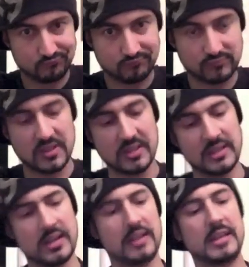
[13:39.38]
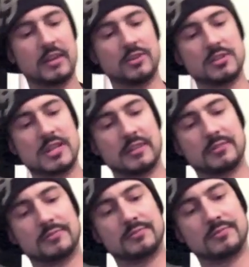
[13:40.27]
the Kangertech
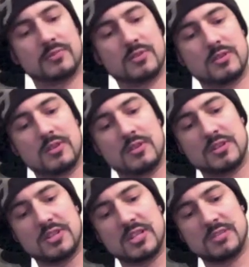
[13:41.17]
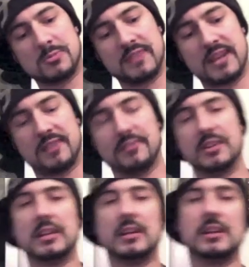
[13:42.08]
adjustable valve.
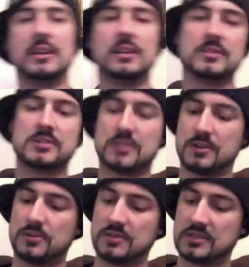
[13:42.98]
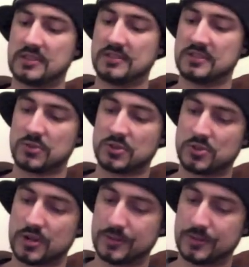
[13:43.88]
So let's give this one a try.